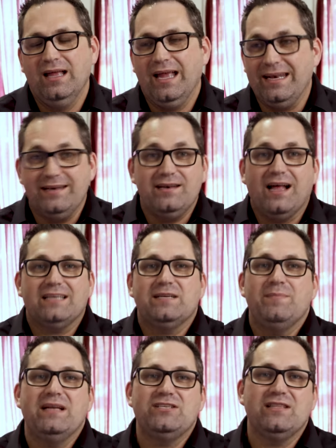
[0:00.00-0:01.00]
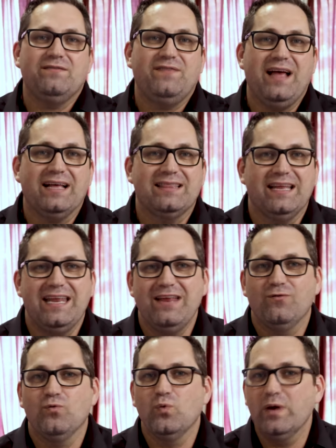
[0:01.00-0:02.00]
And not to mention the fact that
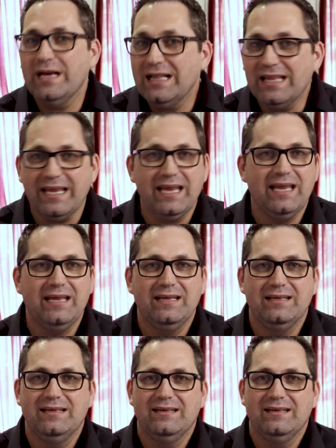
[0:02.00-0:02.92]
he really